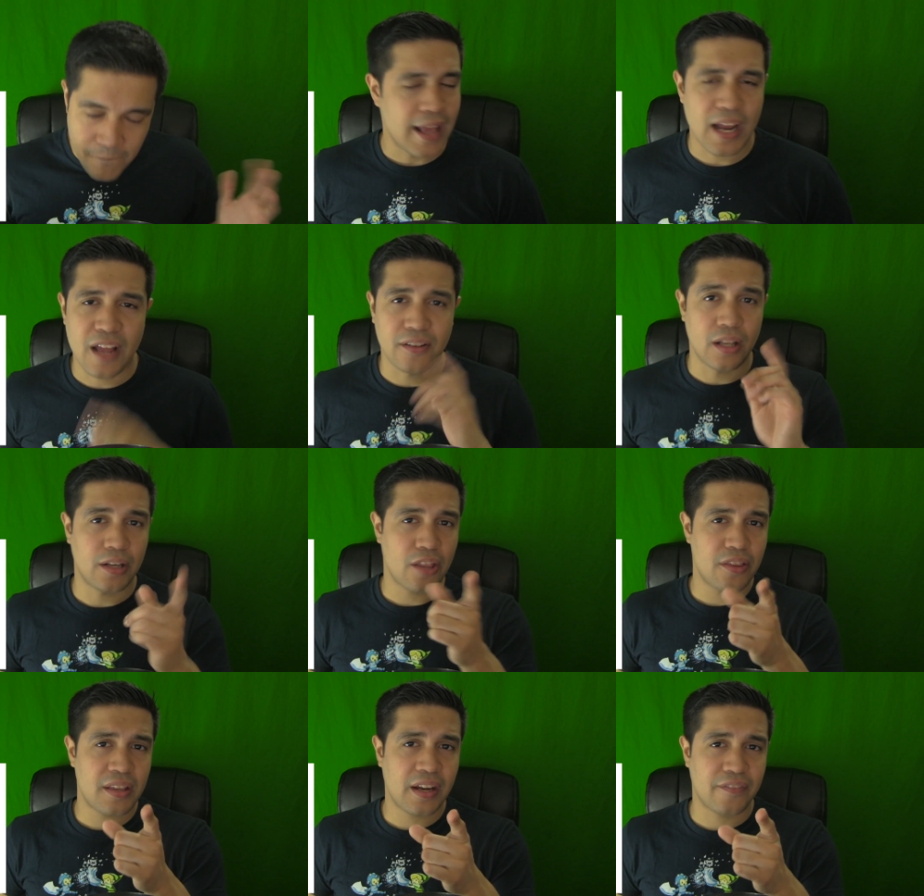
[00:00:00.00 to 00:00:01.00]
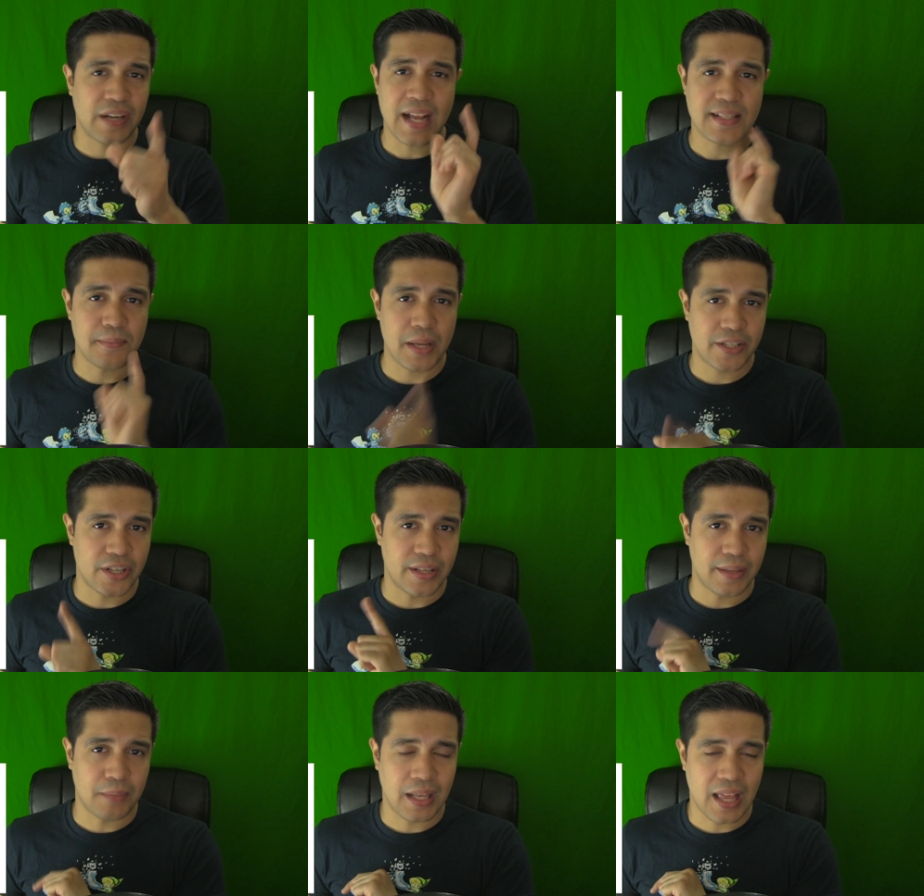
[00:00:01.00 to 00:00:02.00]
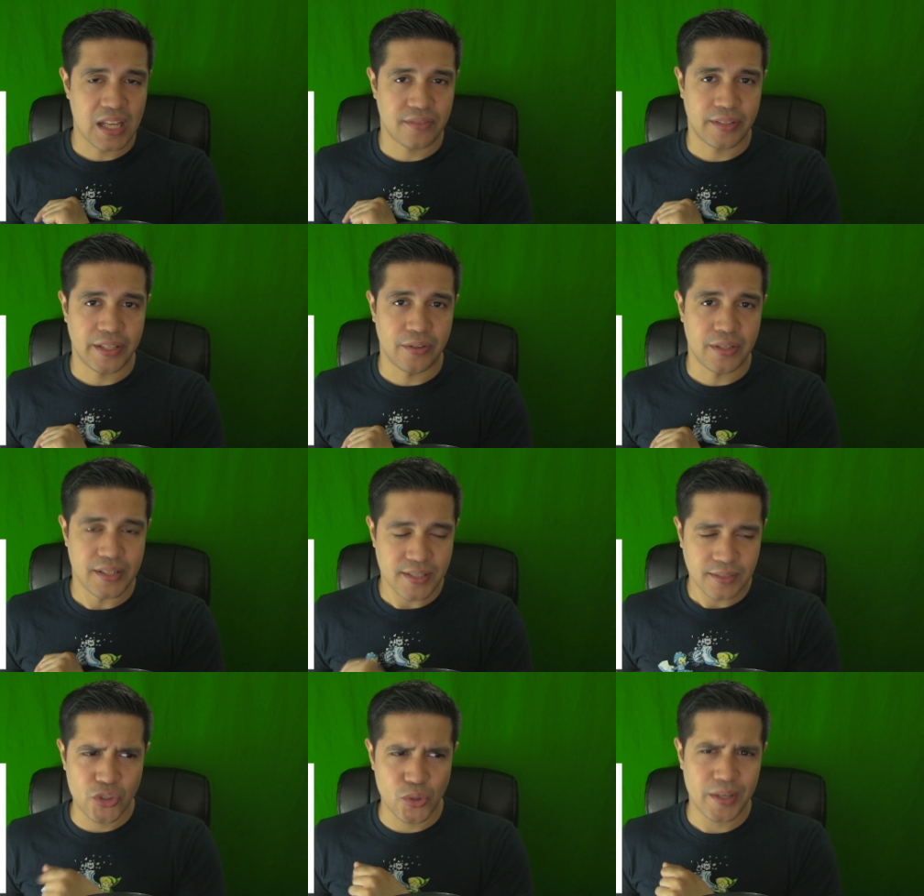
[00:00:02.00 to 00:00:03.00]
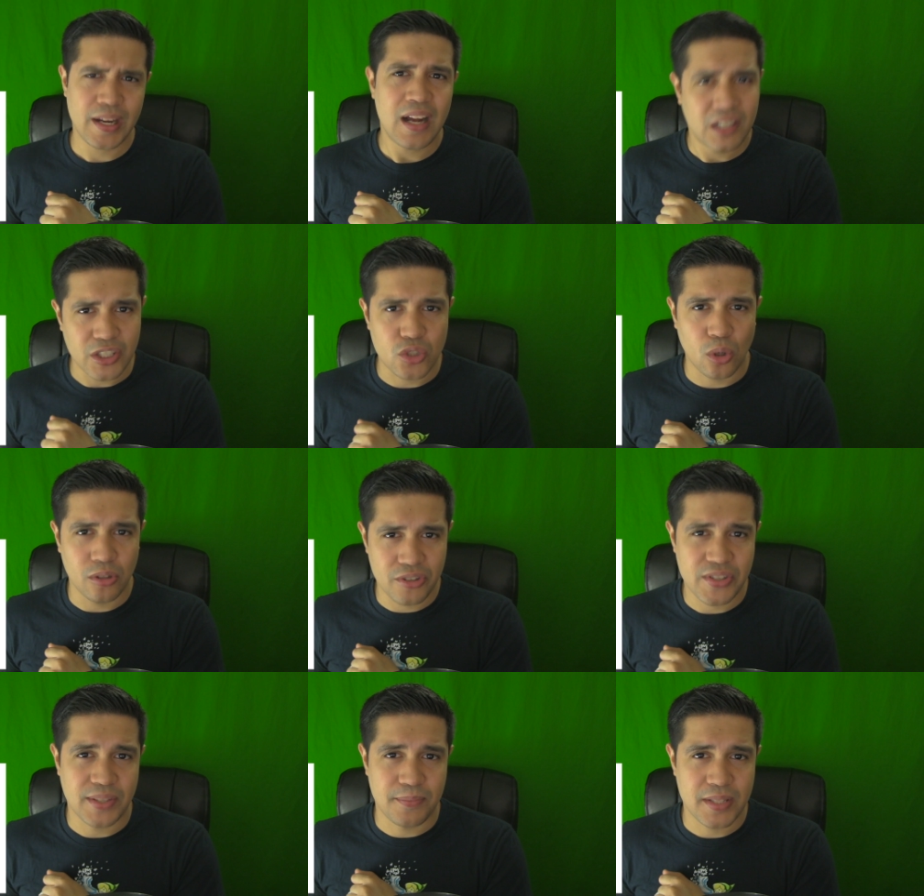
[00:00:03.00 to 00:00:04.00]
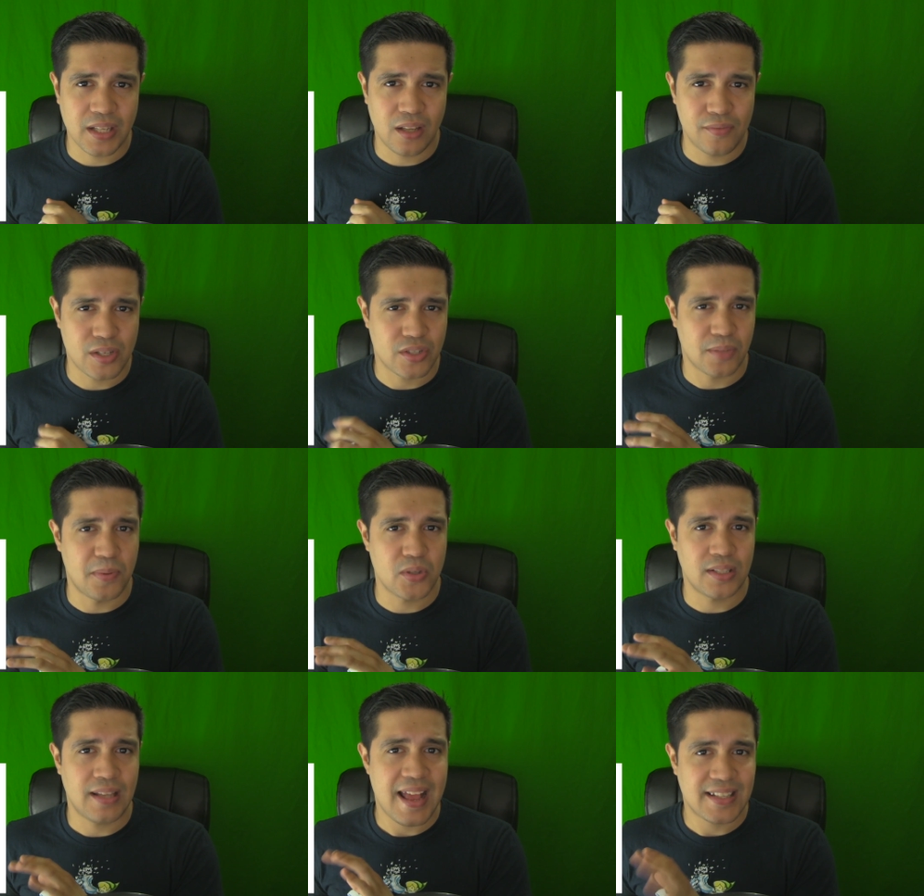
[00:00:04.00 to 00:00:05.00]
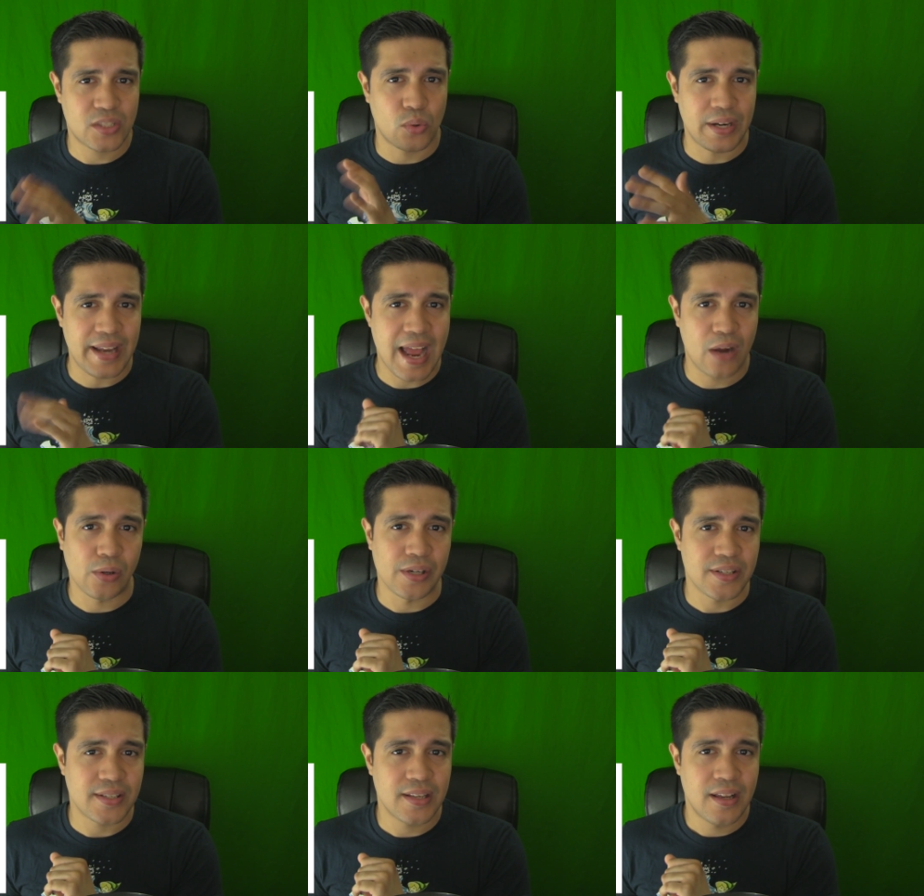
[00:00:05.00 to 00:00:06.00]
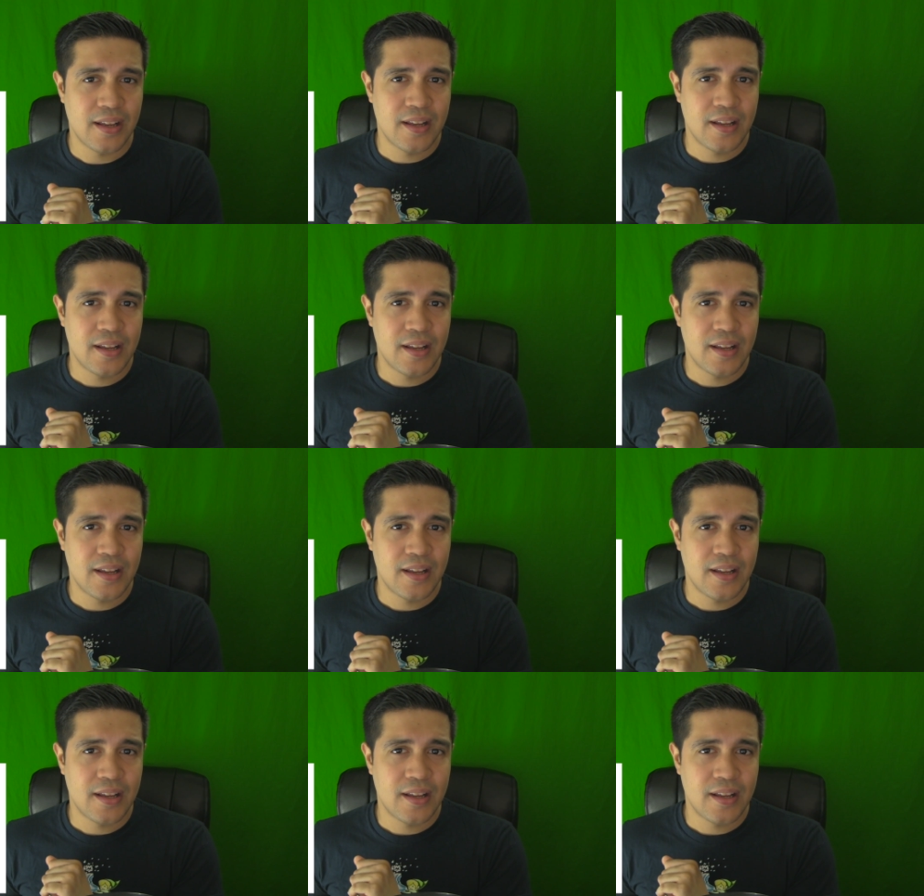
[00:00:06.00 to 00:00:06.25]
And another thing I forgot to mention in my last video is Joy-Con controllers themselves are supposed to last 20 hours